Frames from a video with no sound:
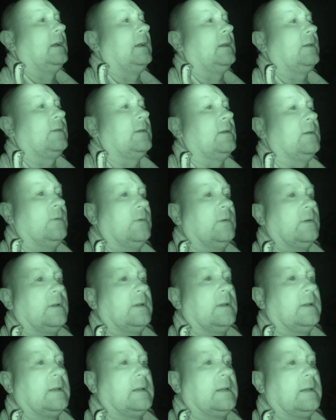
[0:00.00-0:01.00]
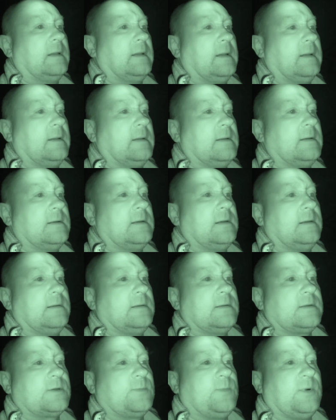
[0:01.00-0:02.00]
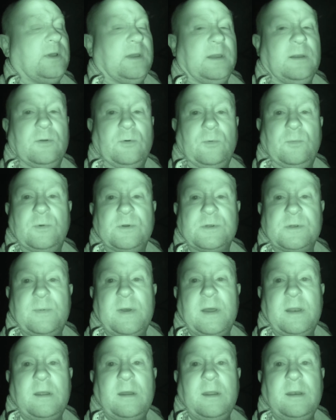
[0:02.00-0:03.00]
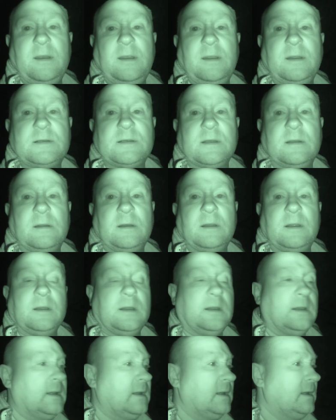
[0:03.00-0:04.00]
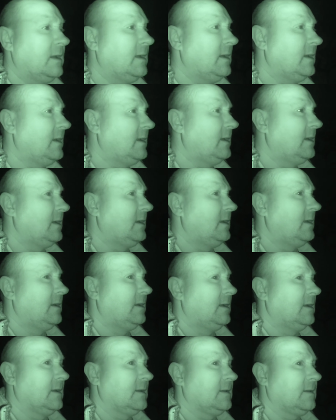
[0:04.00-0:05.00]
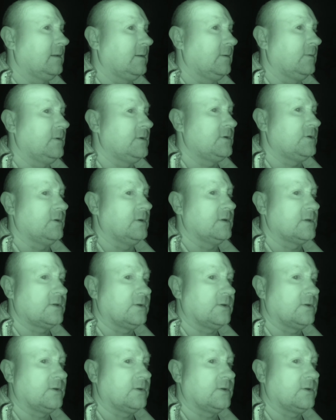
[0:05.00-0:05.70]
I think it, splitting up was a bad idea tonight. I think we should have